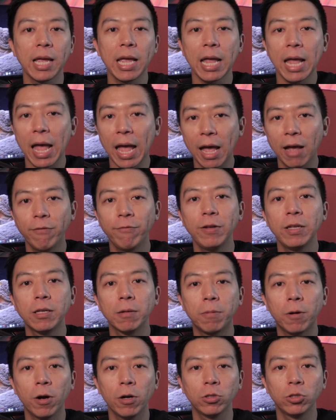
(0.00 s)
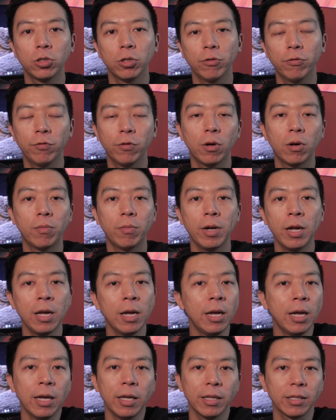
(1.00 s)
a heavy departure from
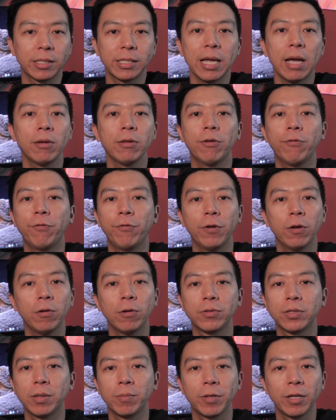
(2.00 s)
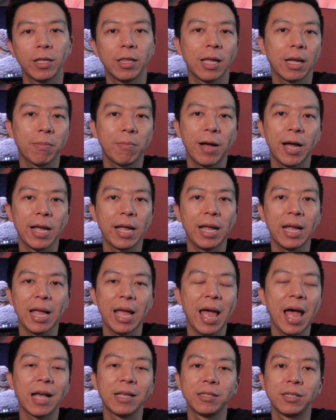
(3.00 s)
the sound and feel of something like my
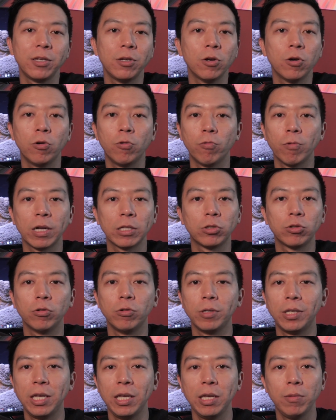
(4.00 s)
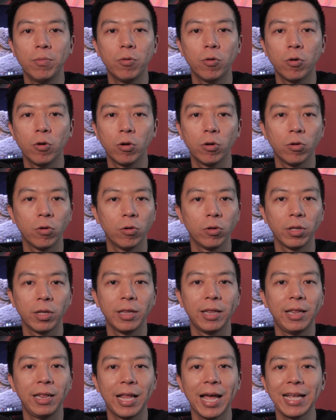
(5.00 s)
Azio retro keyboard or the
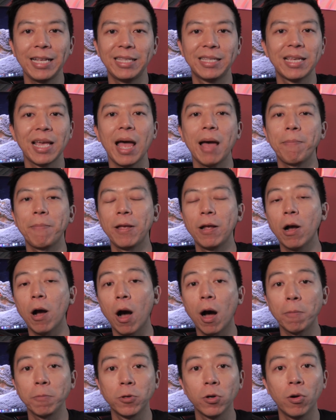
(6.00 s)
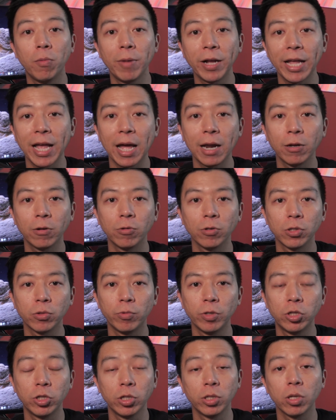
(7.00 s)
light tapping opto mechanical
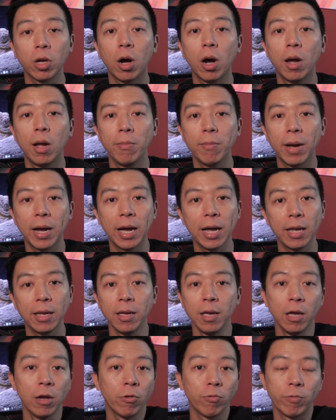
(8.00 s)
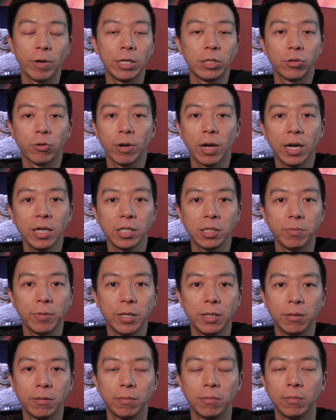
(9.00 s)
switches on my Razer
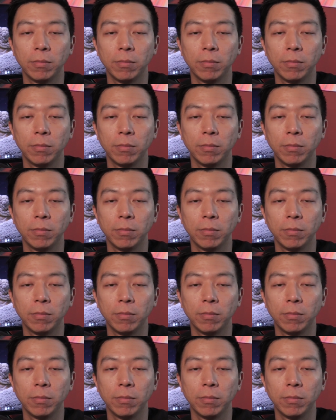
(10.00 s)
Huntsman.